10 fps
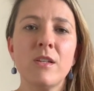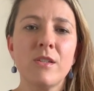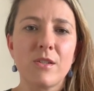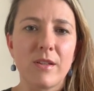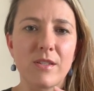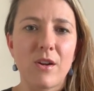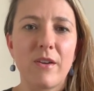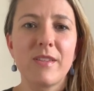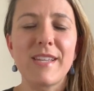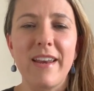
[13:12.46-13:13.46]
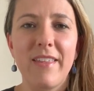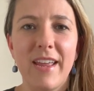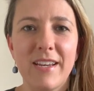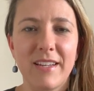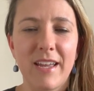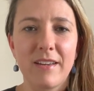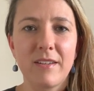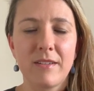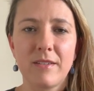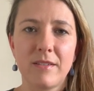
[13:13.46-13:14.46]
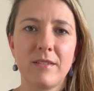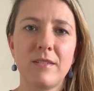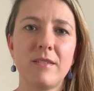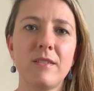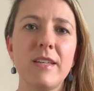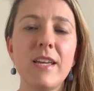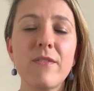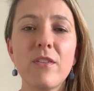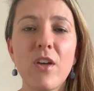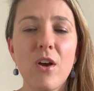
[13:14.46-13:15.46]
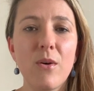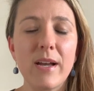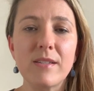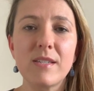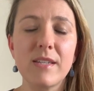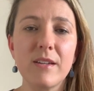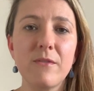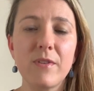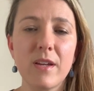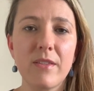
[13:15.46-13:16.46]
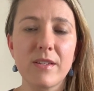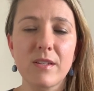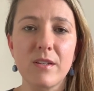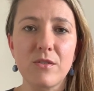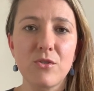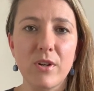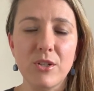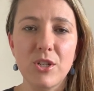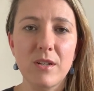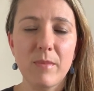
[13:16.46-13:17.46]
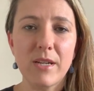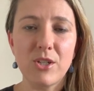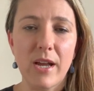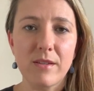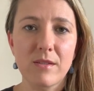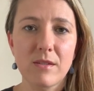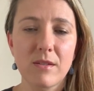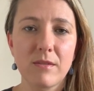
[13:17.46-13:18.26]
So let's start on the side of the hand again. Even though I still feel this constriction in my chest,